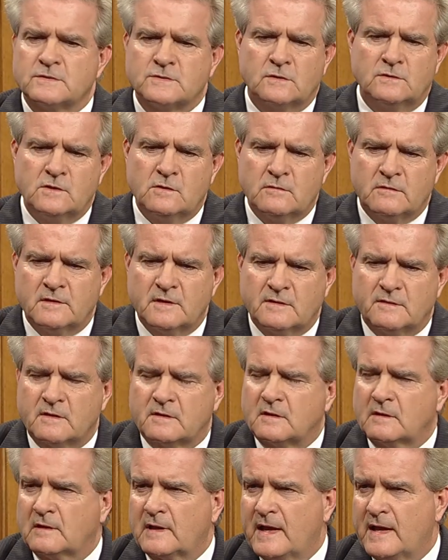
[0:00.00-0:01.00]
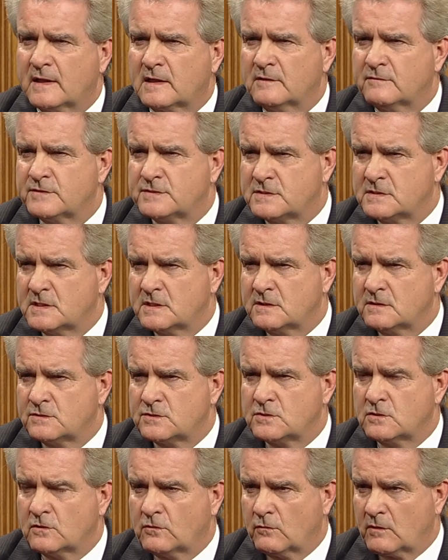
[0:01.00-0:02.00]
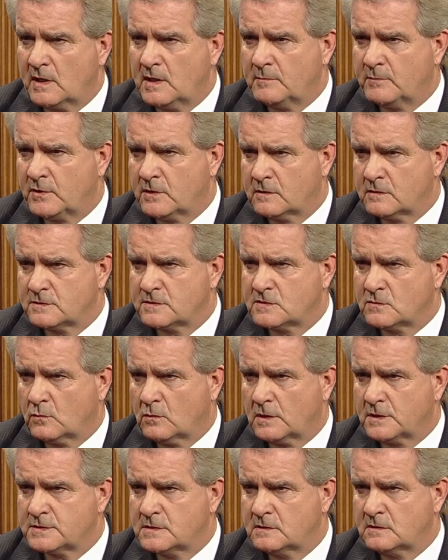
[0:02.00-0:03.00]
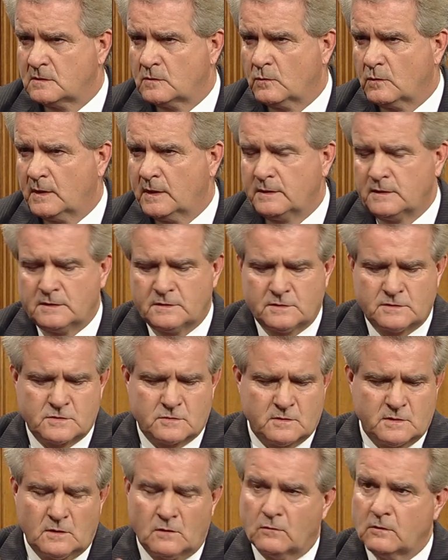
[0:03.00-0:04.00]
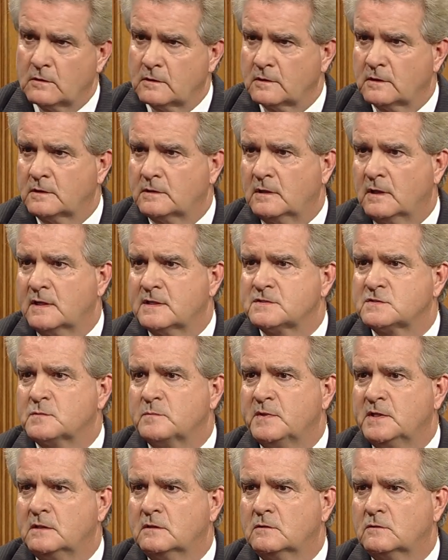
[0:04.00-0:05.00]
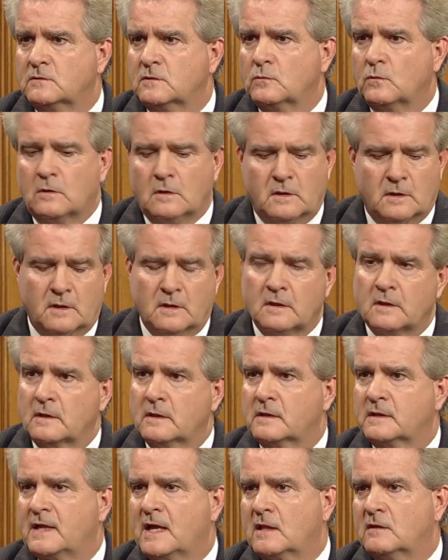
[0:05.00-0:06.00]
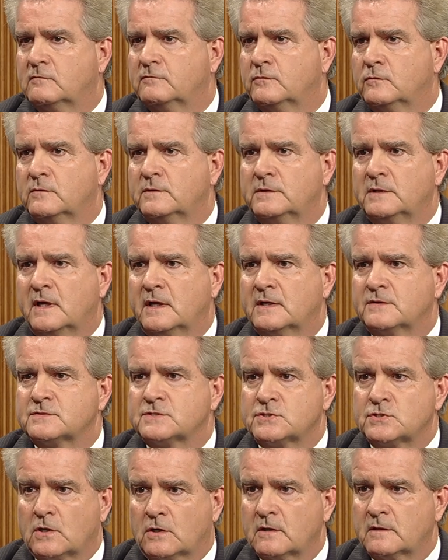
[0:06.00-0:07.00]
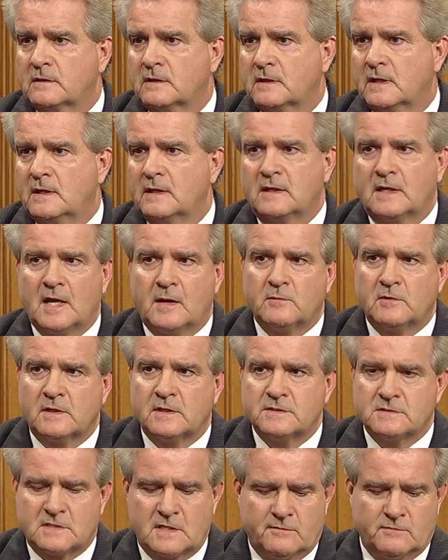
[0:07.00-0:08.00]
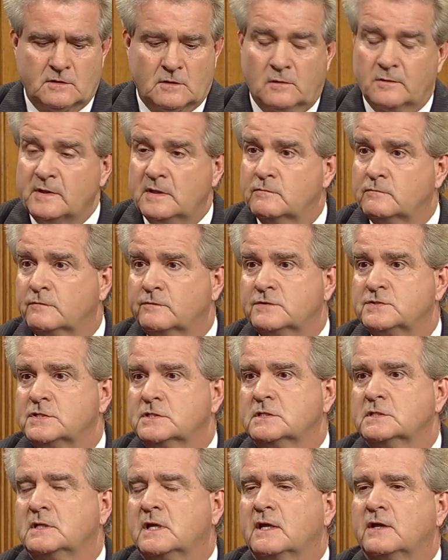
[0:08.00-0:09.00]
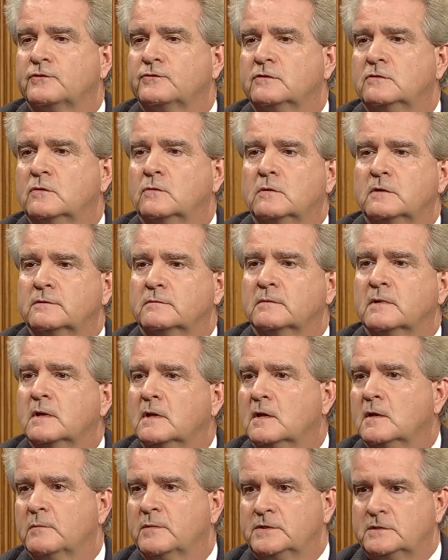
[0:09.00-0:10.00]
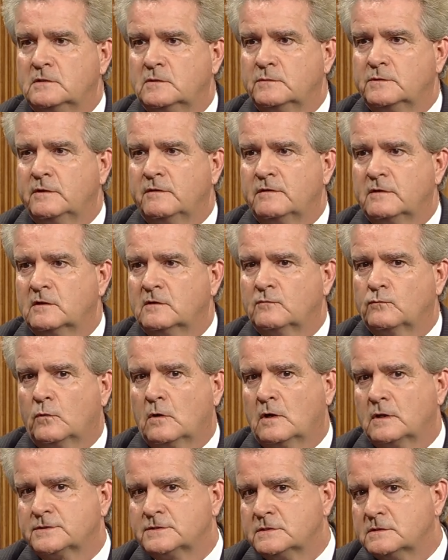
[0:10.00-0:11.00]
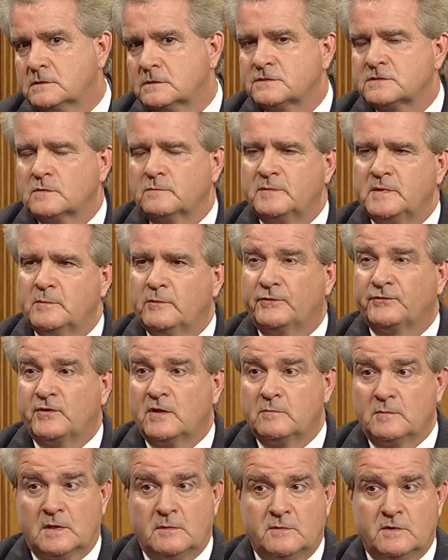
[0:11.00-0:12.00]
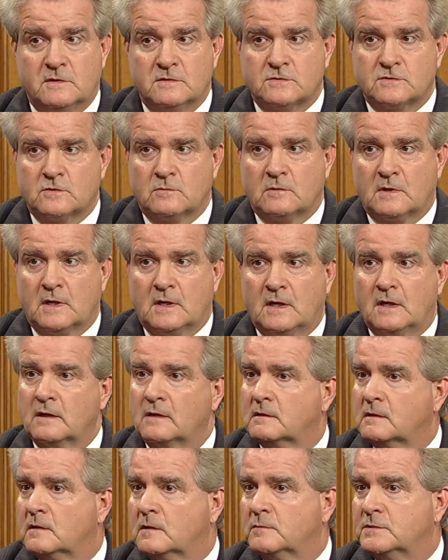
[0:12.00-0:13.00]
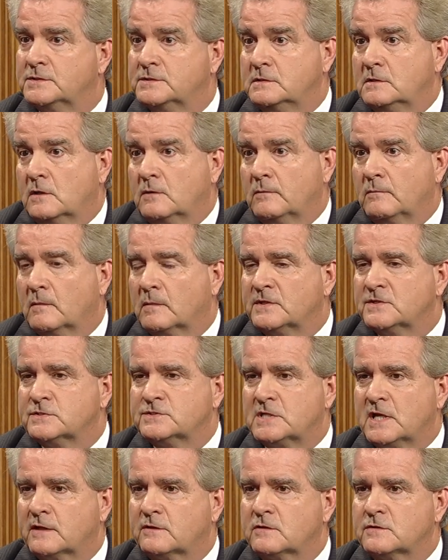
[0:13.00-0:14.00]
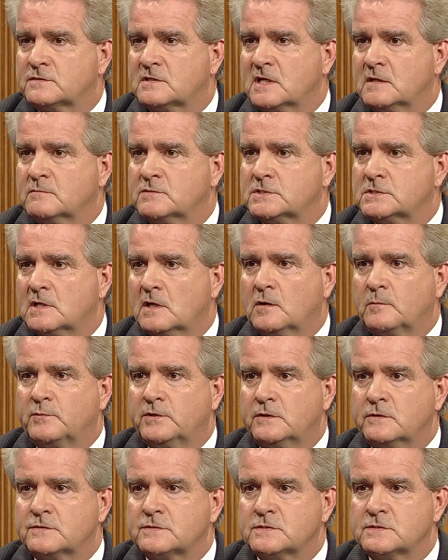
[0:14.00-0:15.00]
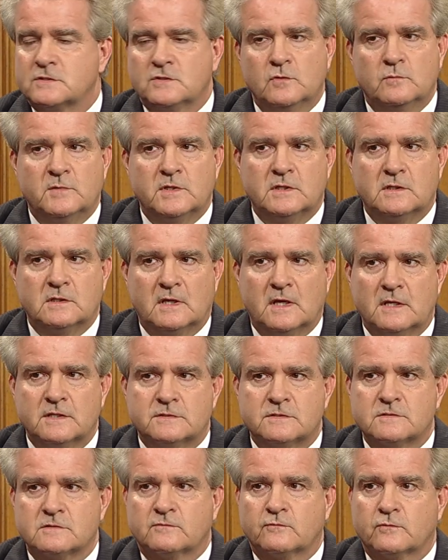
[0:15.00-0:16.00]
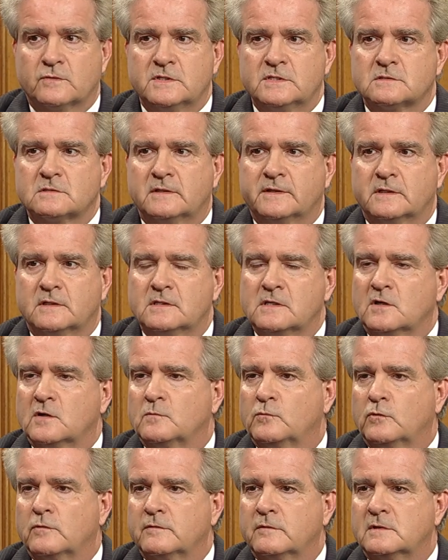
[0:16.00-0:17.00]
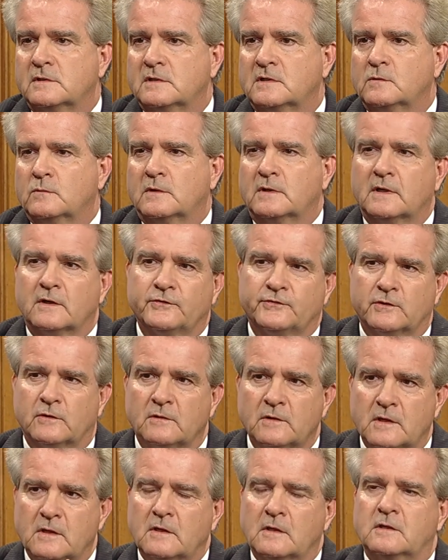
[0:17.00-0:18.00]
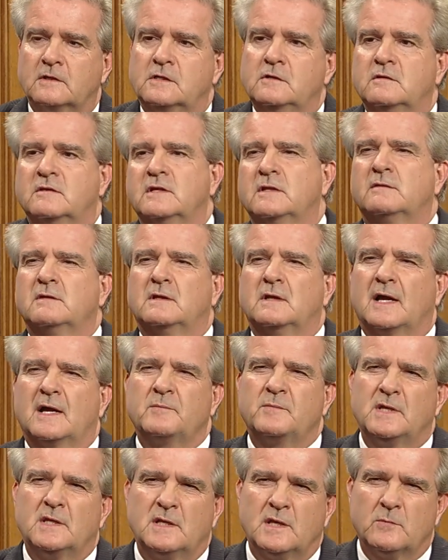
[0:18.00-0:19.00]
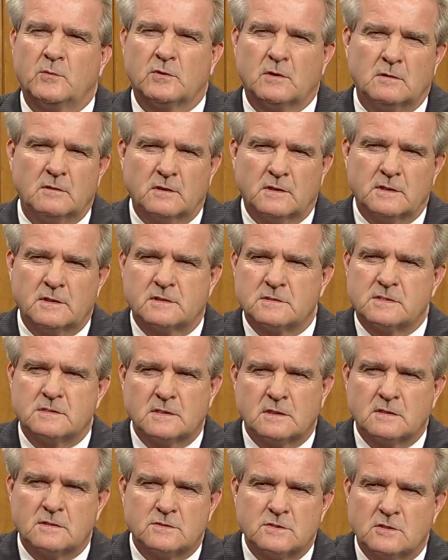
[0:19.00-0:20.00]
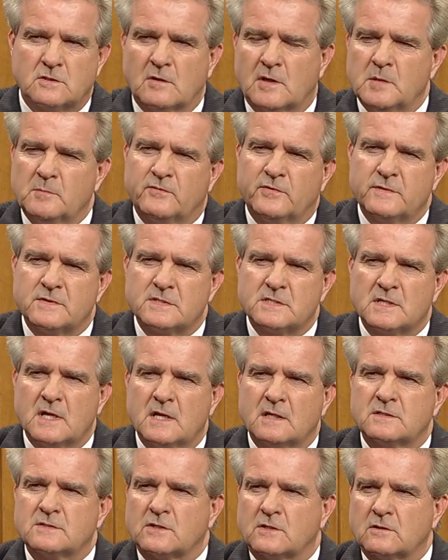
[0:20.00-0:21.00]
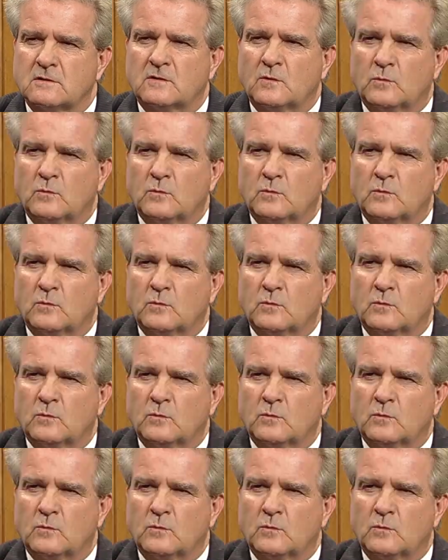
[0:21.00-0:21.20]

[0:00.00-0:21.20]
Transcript: So do you think that the lack of a signature grape hurts the Washington wine industry? Oregon has the Pinot Noir, California has Chardonnay, Cabernet Sauvignon, even Virginia has the Norton. But you know, when you think of Washington, some people say maybe the Syrah, but you know, Chateau Ste. Michelle produces 2 million cases of Riesling a year, more than anyone else. So do you think that not being able to look at a signature grape for the state has hurt